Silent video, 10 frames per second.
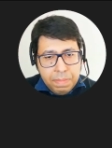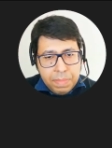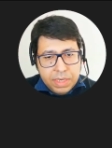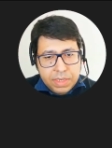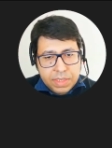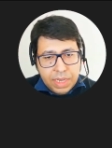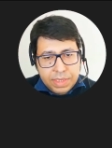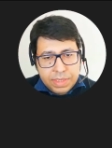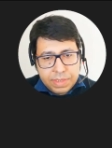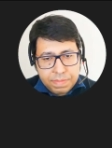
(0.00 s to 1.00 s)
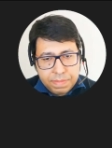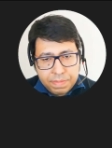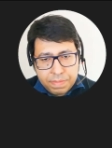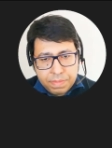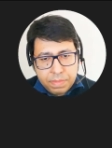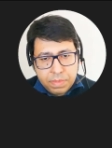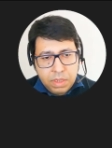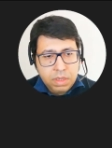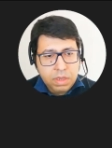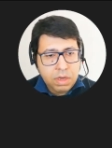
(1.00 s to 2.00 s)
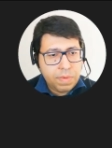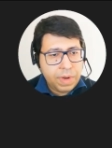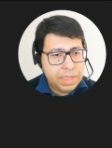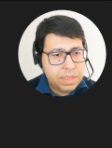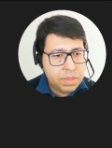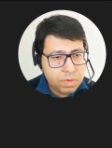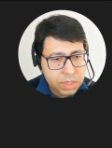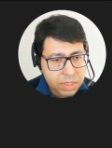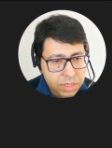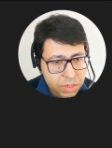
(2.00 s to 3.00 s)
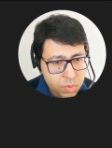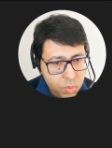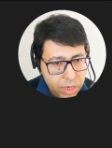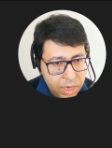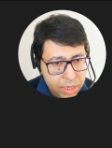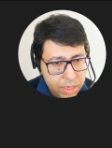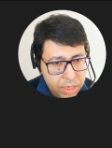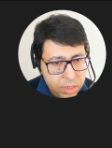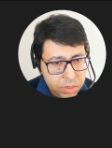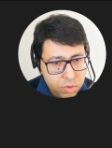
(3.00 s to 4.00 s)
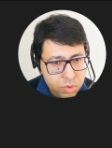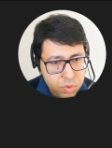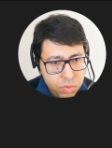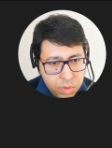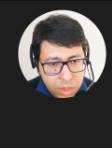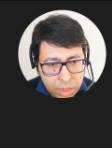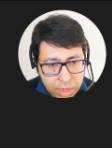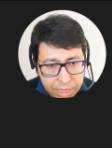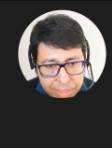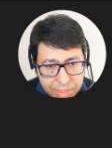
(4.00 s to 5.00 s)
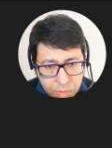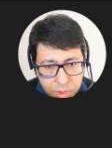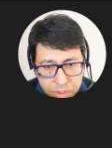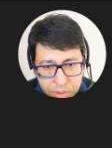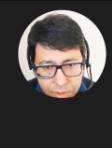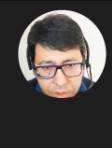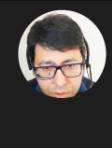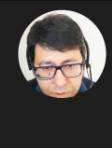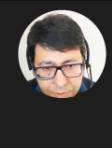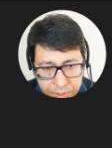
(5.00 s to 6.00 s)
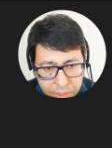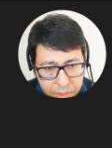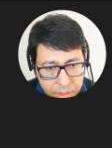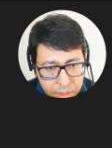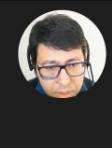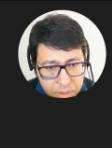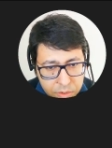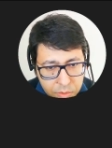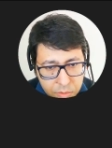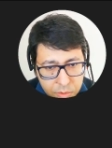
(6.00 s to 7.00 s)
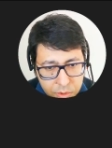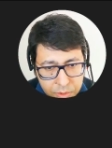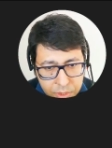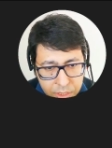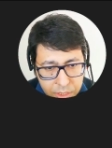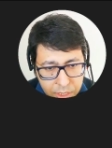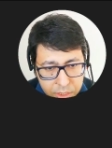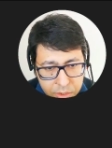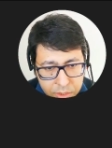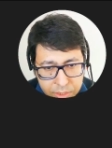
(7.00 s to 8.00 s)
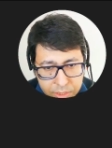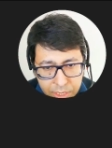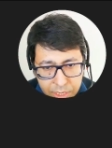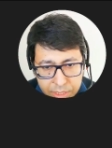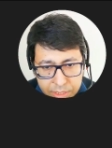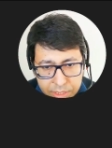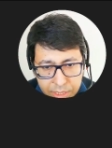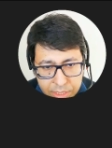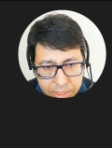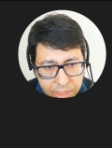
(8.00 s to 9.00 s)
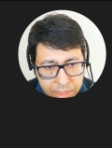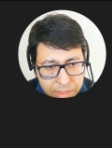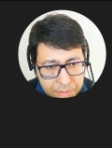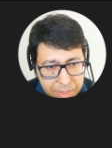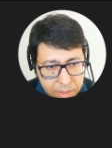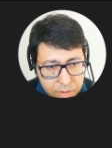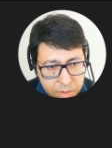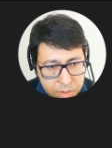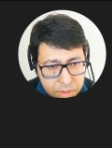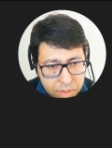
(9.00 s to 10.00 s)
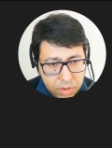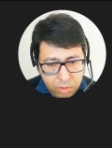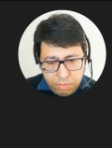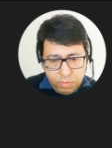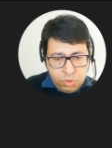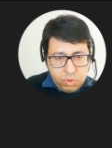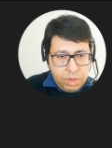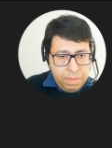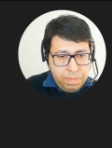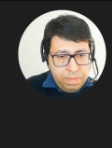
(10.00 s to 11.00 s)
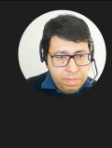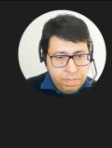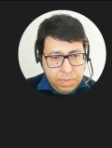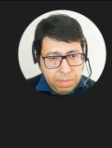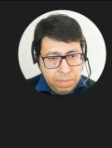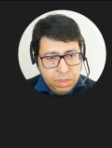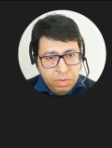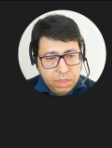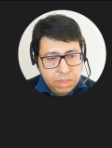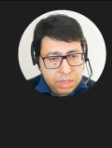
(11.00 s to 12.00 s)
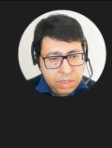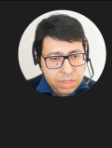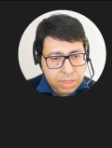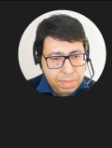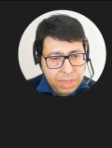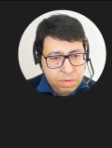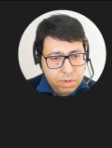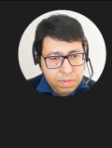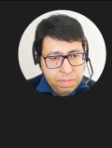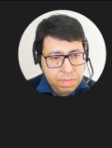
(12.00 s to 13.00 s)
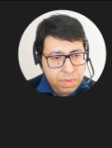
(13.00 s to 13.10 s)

page size. All right, so this is what I need to do. Let's see what's going on over here. So query actually says that it is a method. Oh, sorry. Let me do this. It's a method.